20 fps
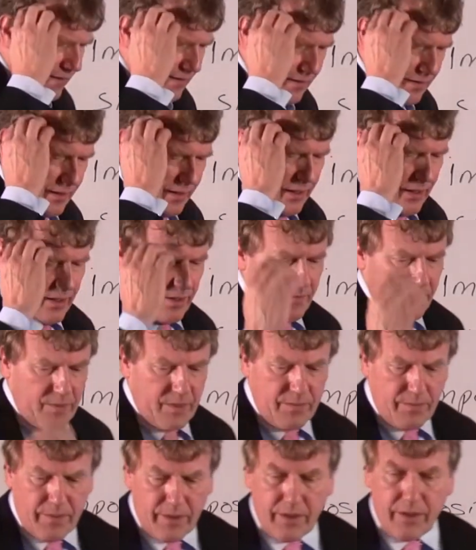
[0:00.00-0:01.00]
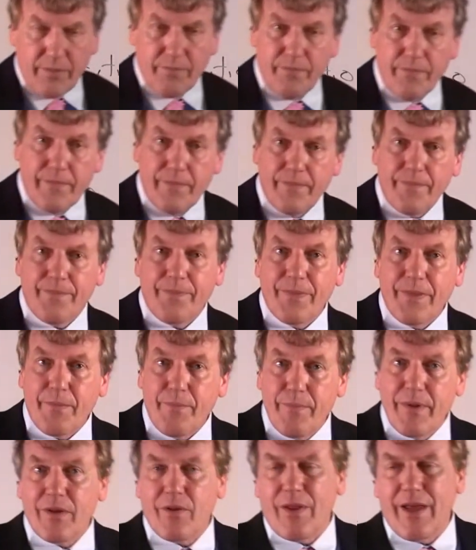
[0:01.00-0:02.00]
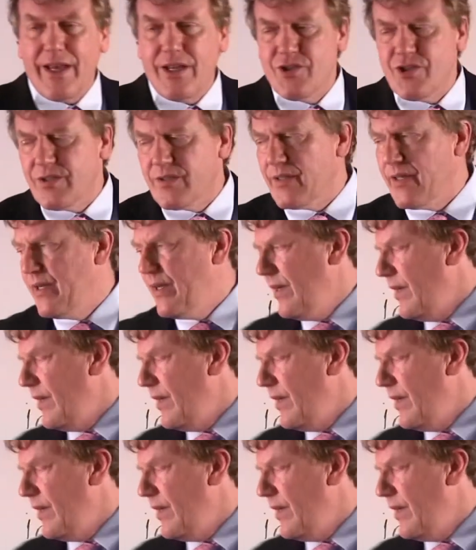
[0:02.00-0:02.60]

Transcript: in the Middle Ages,